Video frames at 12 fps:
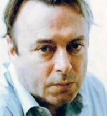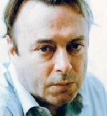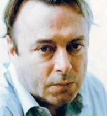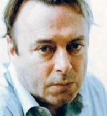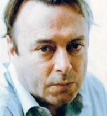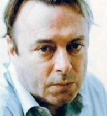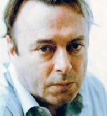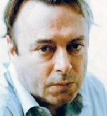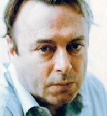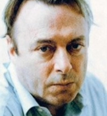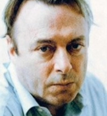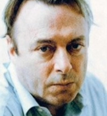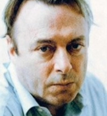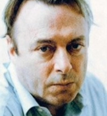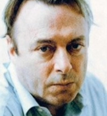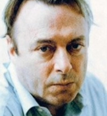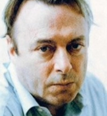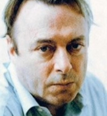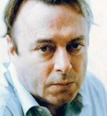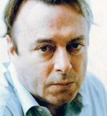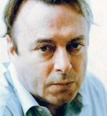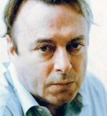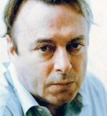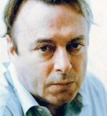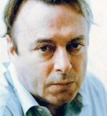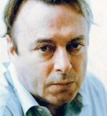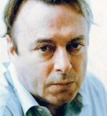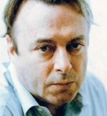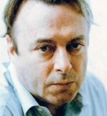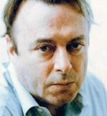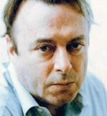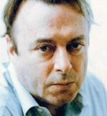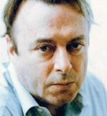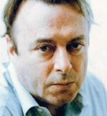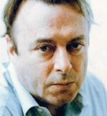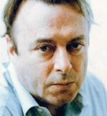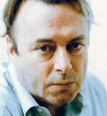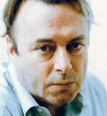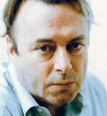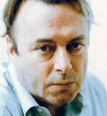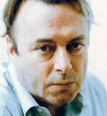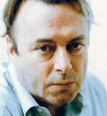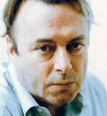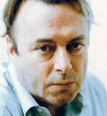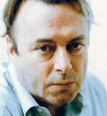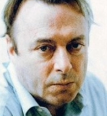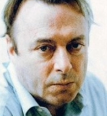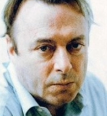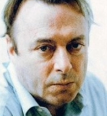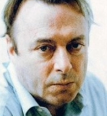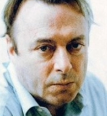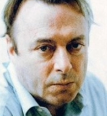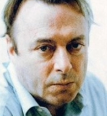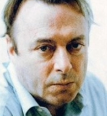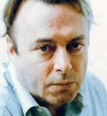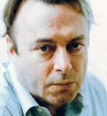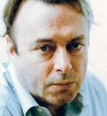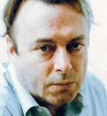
(no lip movement)